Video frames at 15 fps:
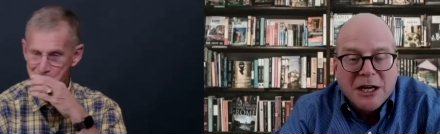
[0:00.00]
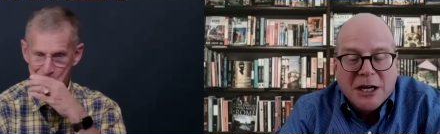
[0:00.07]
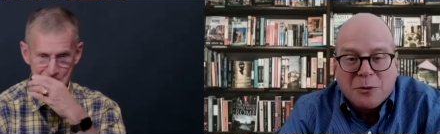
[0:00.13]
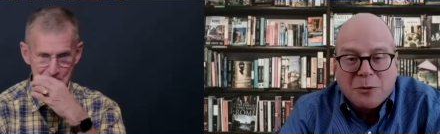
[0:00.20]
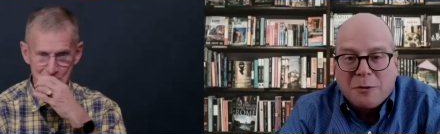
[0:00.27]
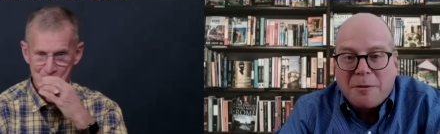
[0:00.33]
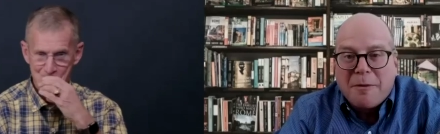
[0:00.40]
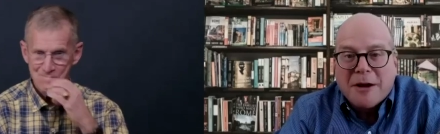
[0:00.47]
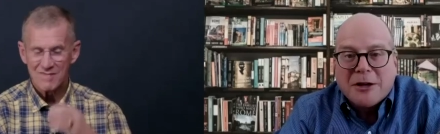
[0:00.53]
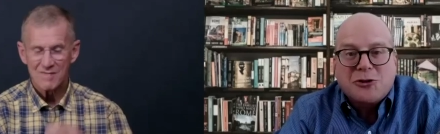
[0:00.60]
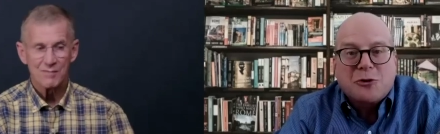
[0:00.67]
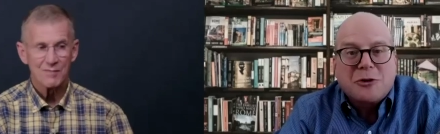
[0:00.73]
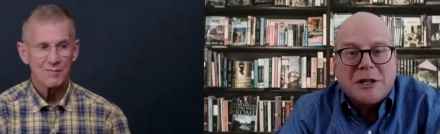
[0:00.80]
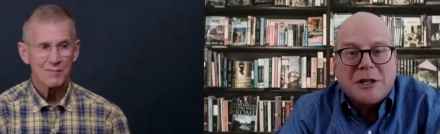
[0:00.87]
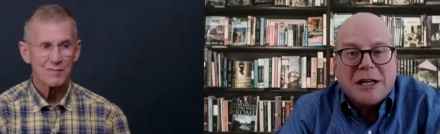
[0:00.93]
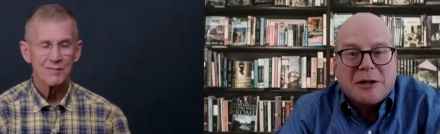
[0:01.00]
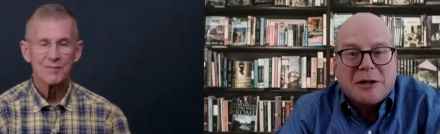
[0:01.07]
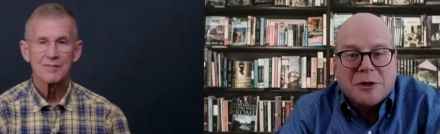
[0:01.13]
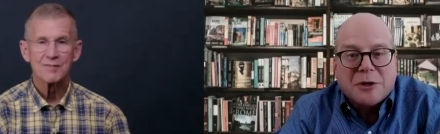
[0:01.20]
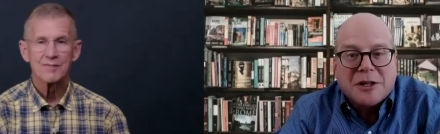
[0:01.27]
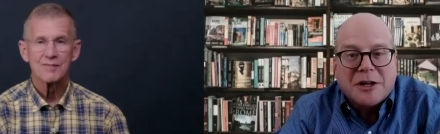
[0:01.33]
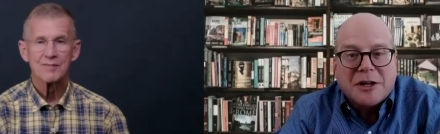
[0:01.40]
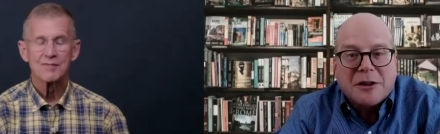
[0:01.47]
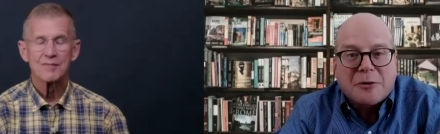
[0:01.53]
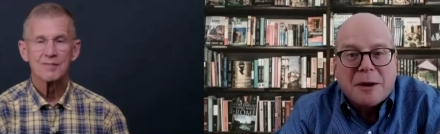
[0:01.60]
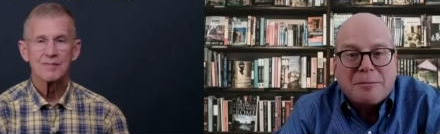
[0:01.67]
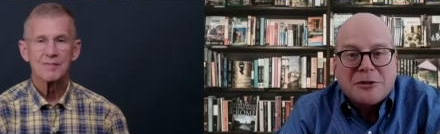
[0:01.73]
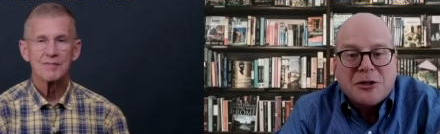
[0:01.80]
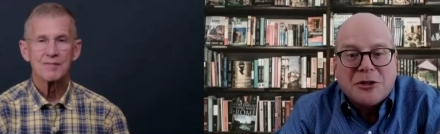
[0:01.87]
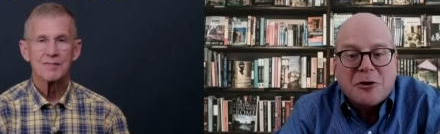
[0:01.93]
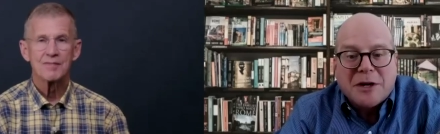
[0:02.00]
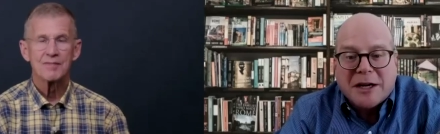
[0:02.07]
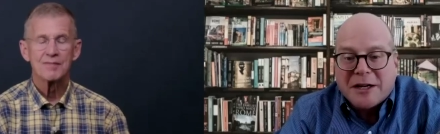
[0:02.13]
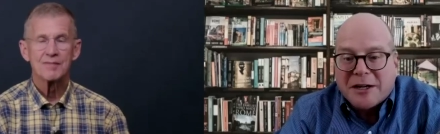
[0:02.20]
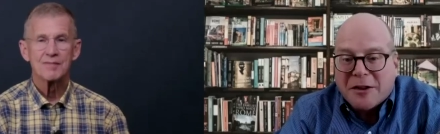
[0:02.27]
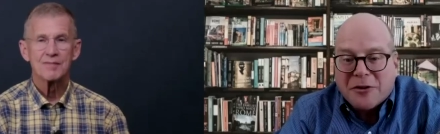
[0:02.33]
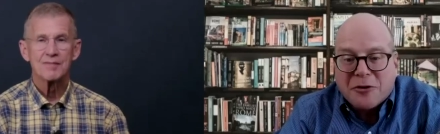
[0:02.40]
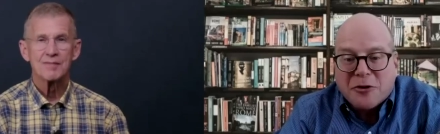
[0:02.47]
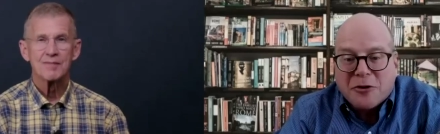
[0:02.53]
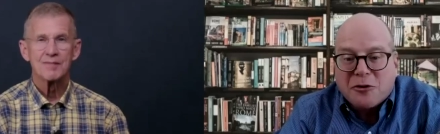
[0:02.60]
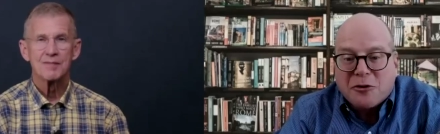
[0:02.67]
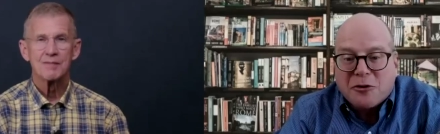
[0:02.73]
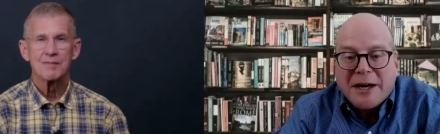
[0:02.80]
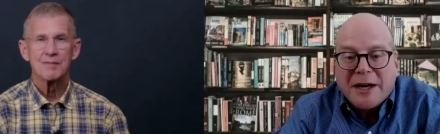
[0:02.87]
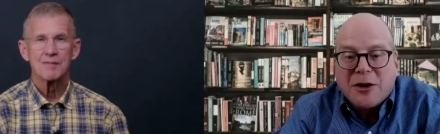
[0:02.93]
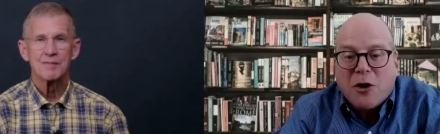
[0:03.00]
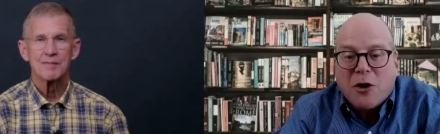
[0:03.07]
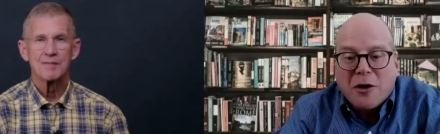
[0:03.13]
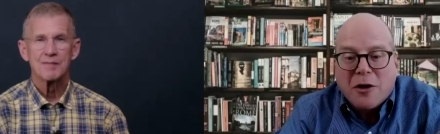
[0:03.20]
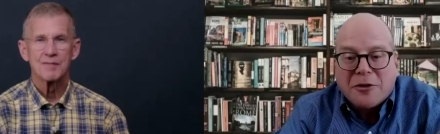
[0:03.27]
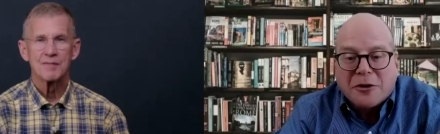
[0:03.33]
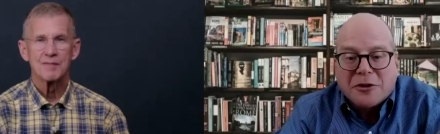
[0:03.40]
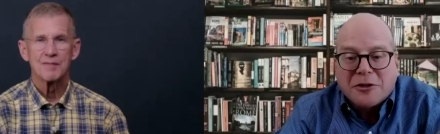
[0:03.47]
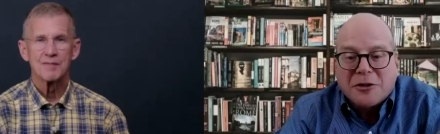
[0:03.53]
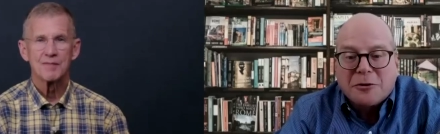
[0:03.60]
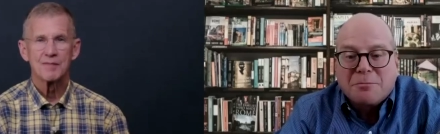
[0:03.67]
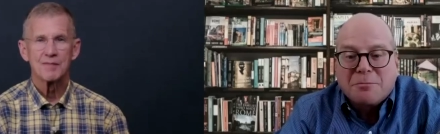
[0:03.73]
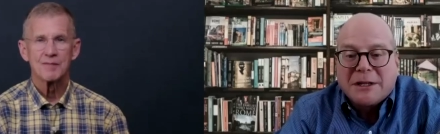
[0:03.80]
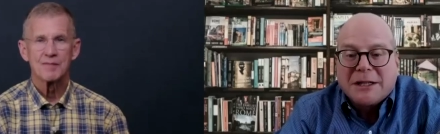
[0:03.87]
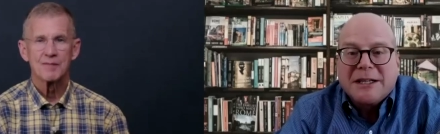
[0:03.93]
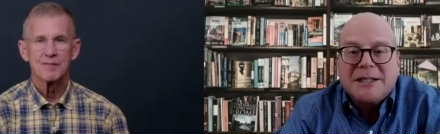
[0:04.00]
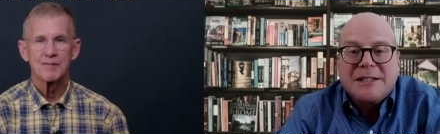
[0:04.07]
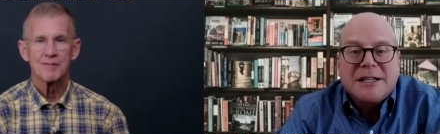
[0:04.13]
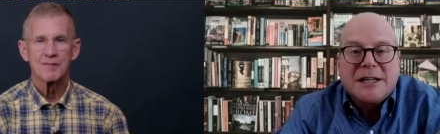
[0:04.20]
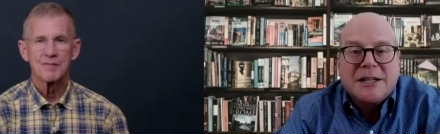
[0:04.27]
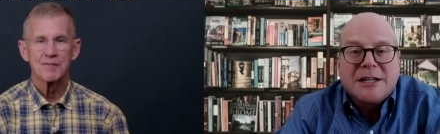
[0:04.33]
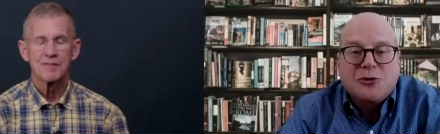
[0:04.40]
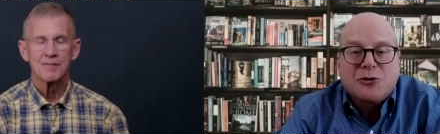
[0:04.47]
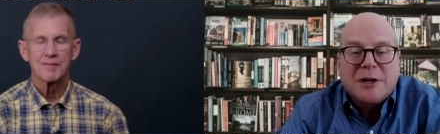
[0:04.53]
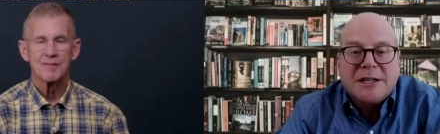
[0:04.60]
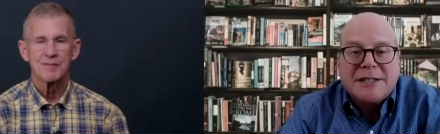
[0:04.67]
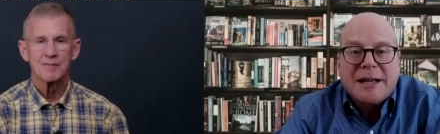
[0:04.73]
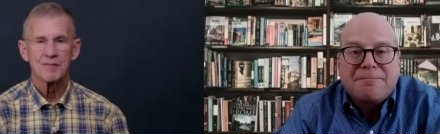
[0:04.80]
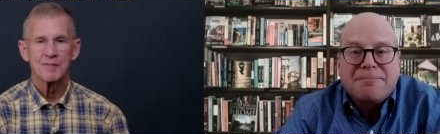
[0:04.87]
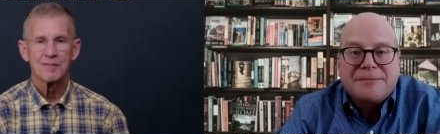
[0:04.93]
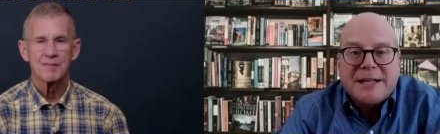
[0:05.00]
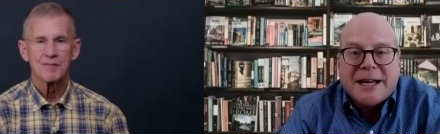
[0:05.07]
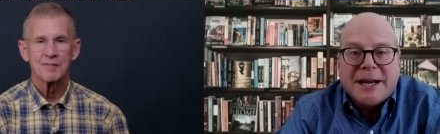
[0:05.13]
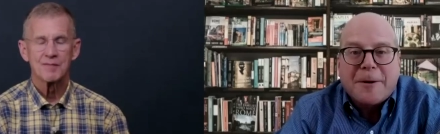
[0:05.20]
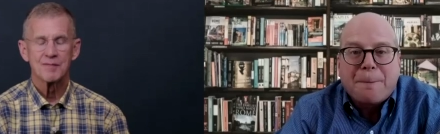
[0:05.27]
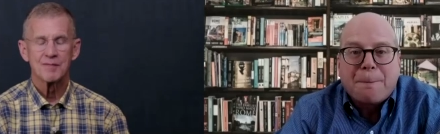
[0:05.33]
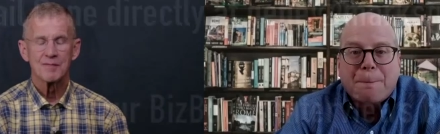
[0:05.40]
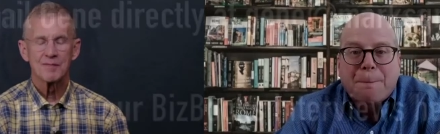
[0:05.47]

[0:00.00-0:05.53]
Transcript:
Speaker 1: We'll be back shortly with another episode and another great author. So please uh, join us then. Take care.